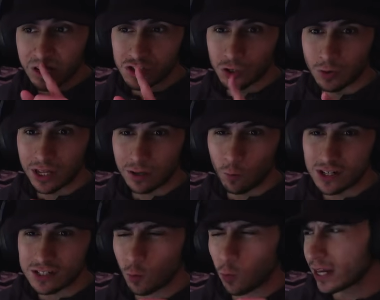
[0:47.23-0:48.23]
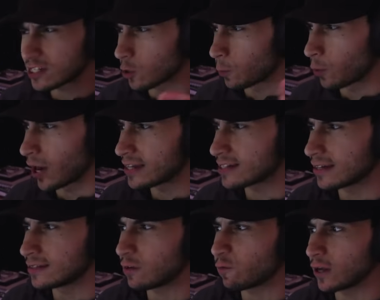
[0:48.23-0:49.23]
So that was quite a surprise. I
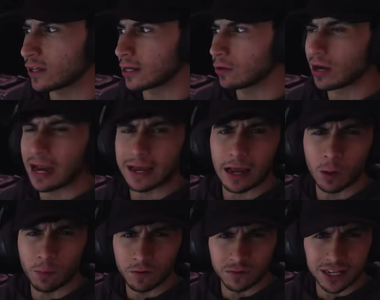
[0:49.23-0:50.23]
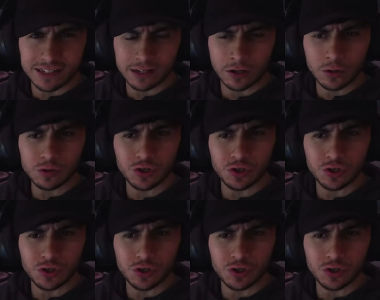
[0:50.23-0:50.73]
did find out like a couple of days ago,